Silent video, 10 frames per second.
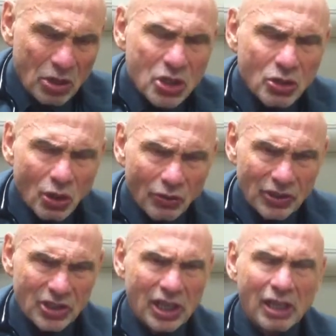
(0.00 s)

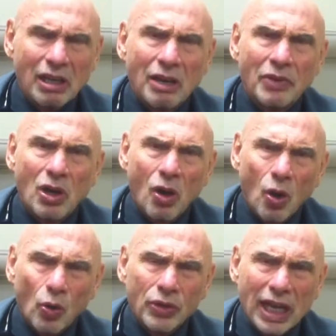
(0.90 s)
resurfacing of an
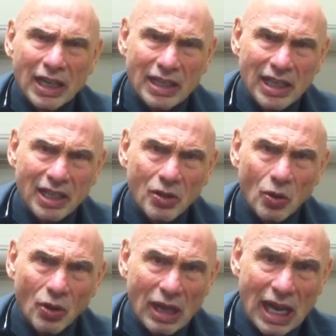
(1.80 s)
old technique
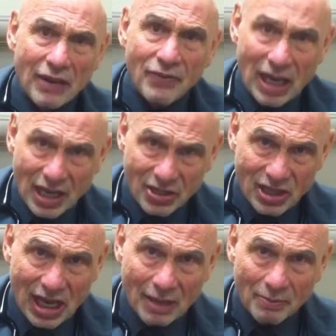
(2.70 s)
called
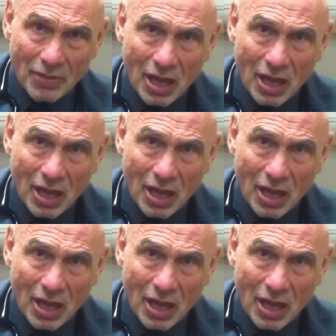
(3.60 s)
FSM,